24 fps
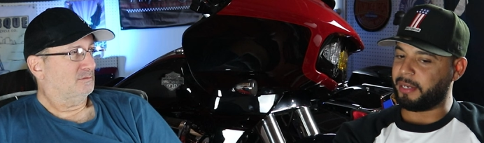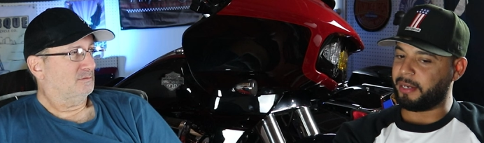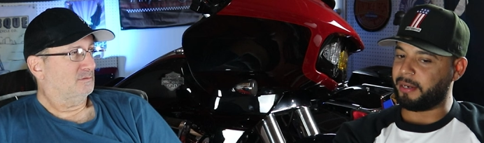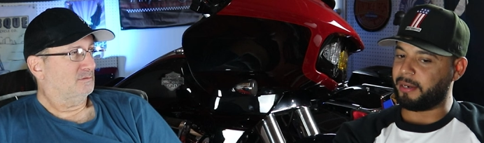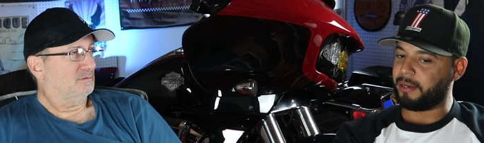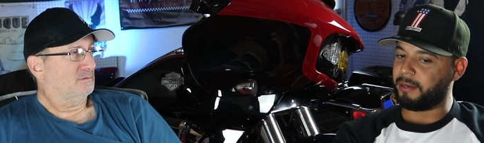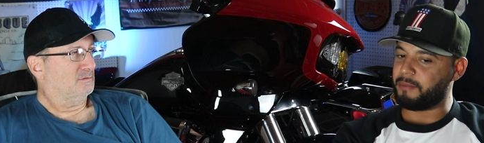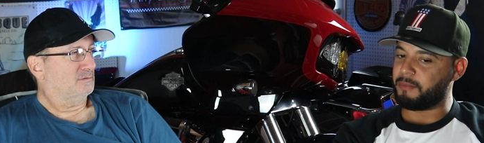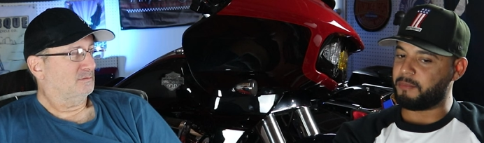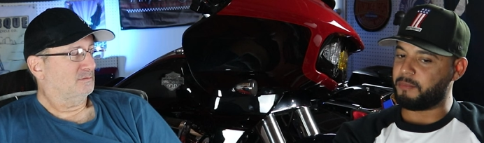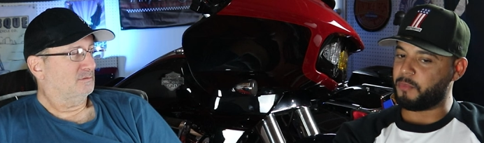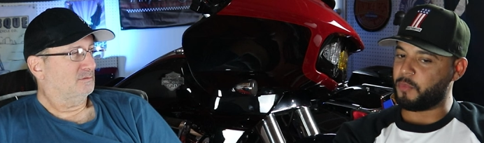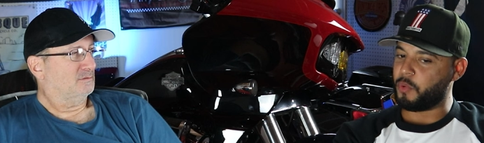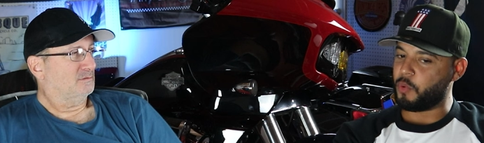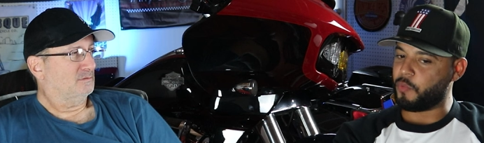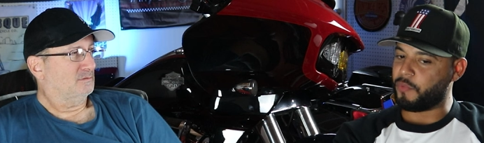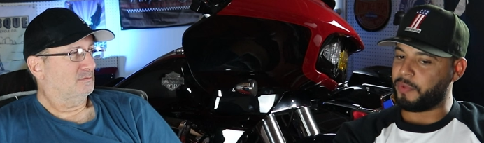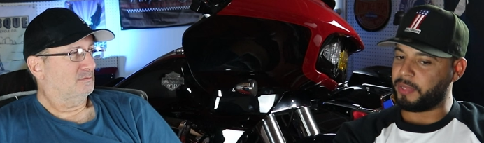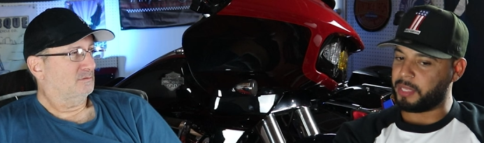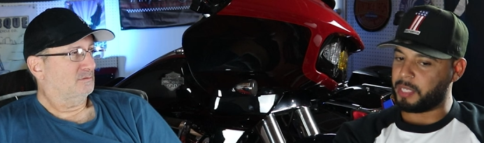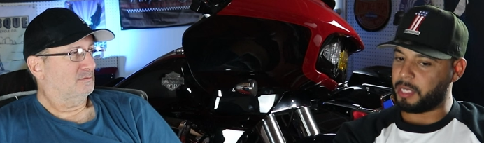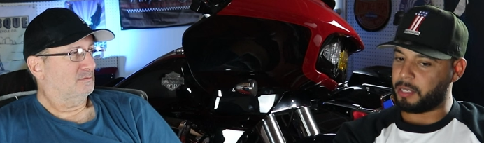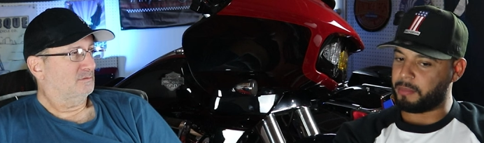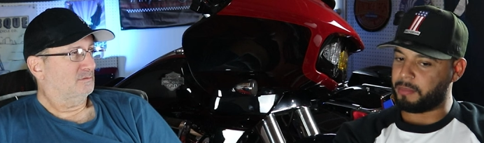Speaker 1: they're
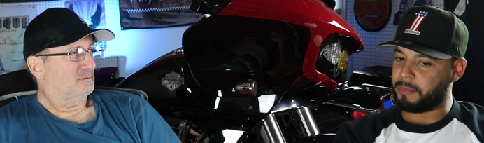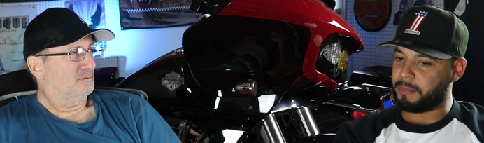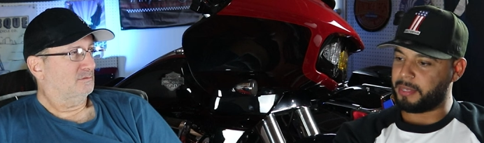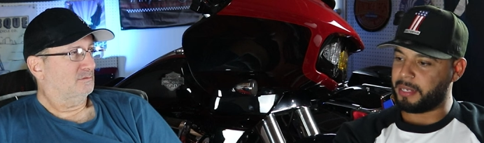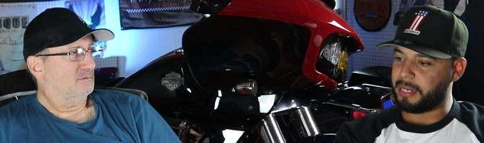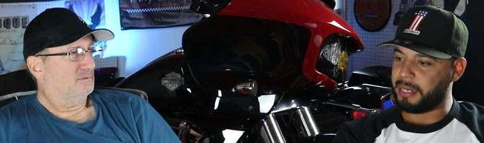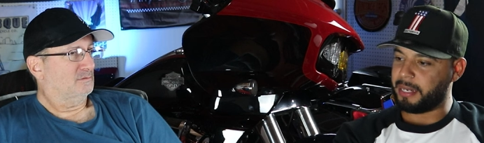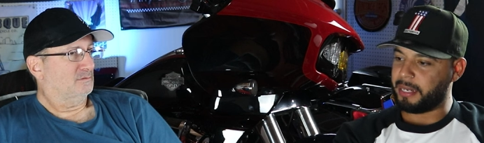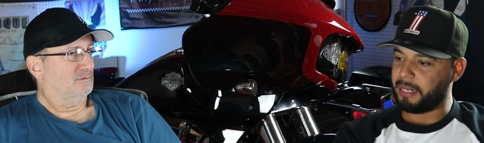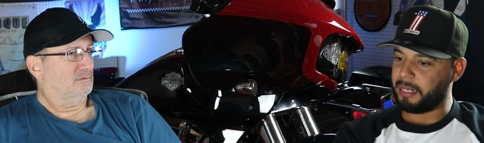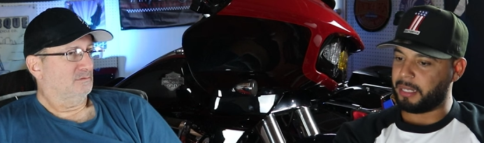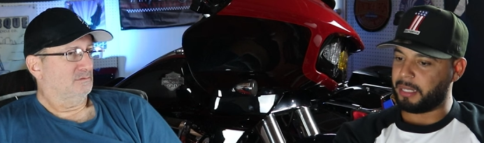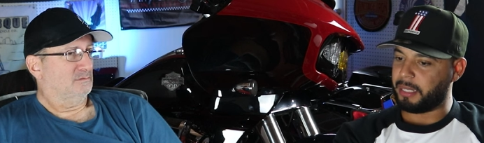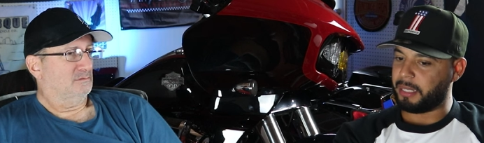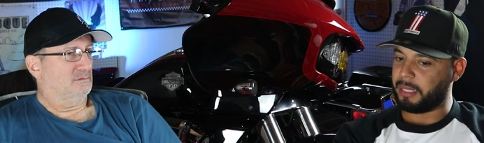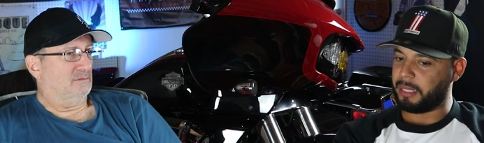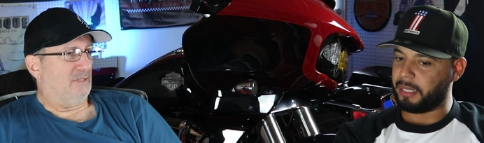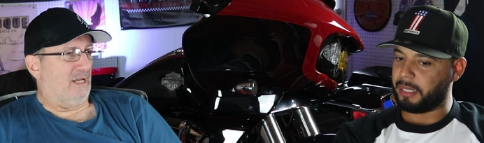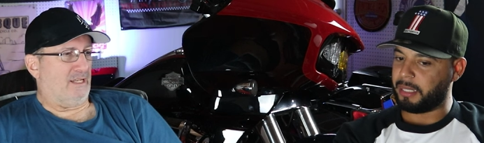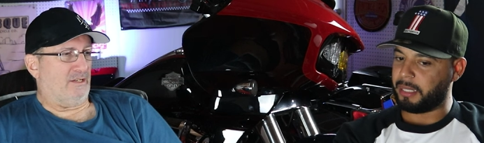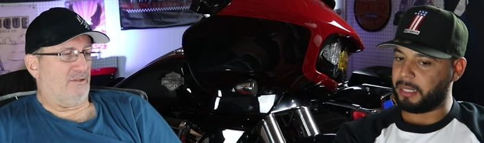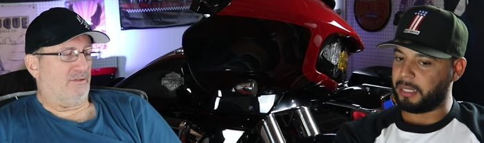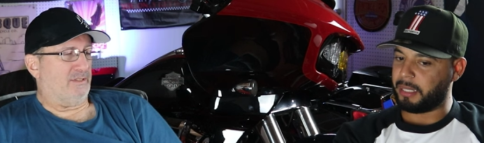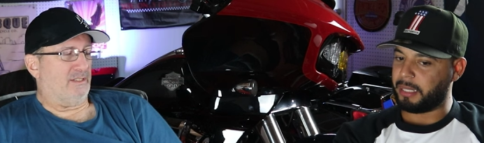moving them.
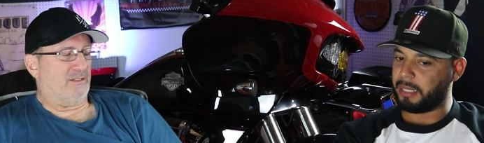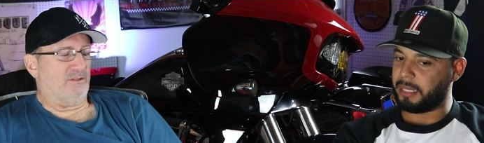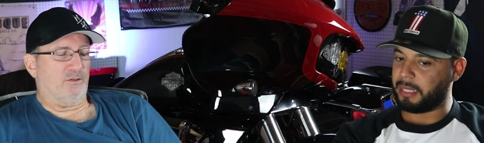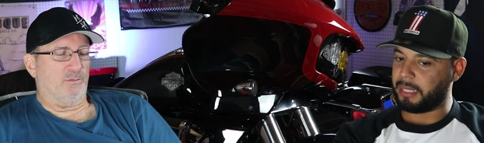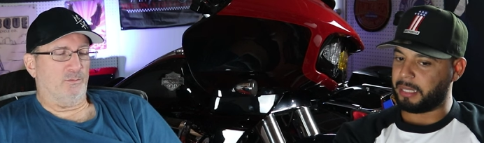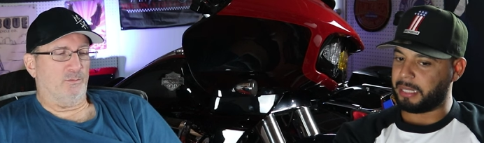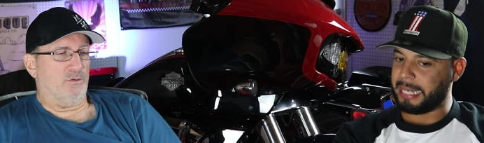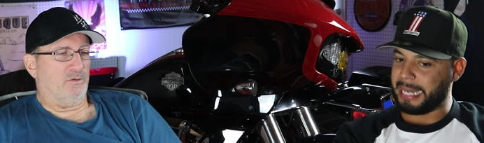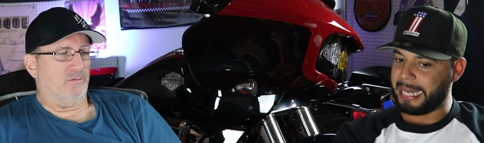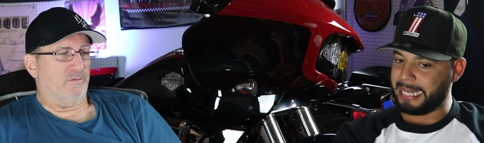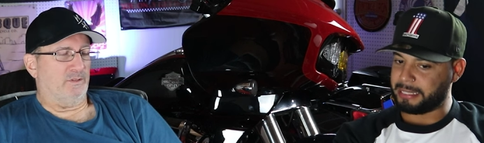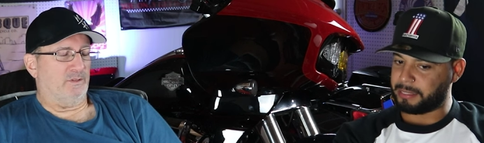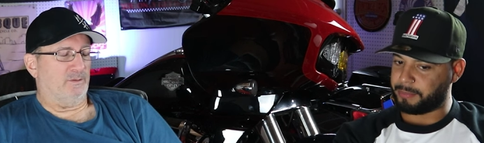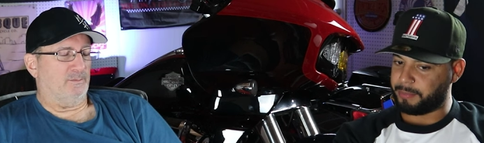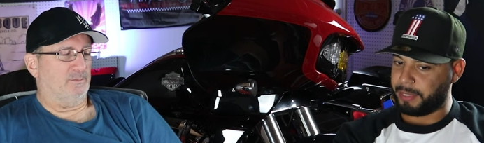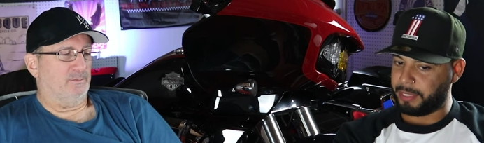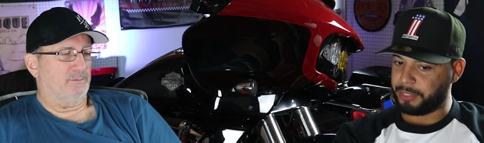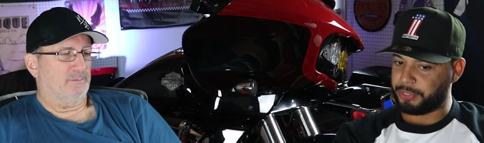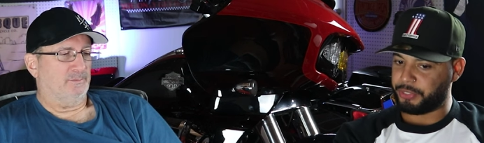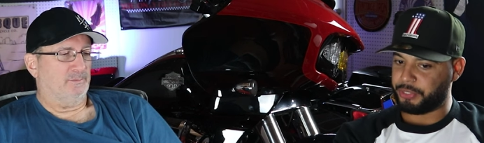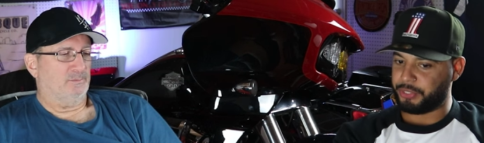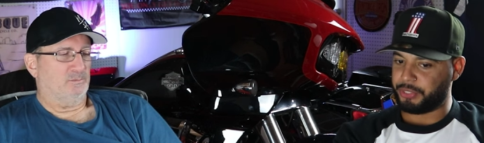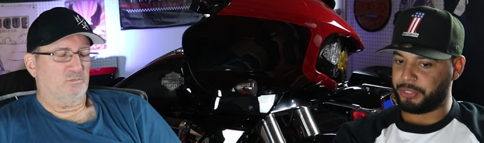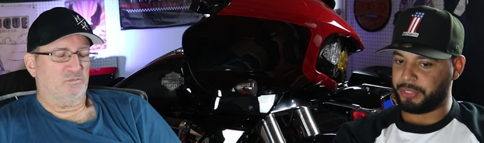I don't think they're moving as
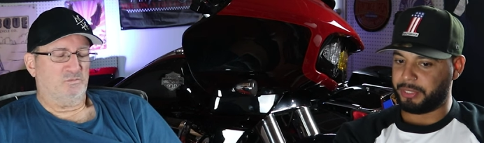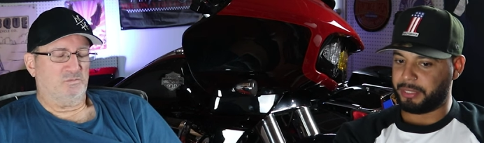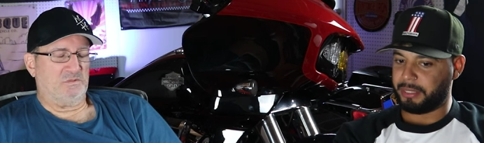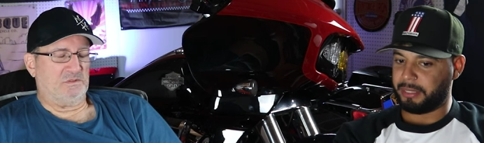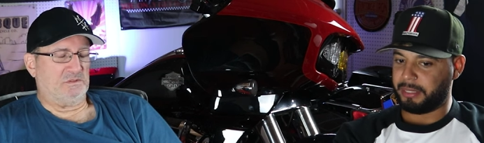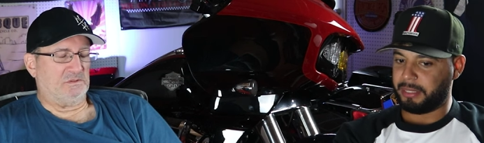much.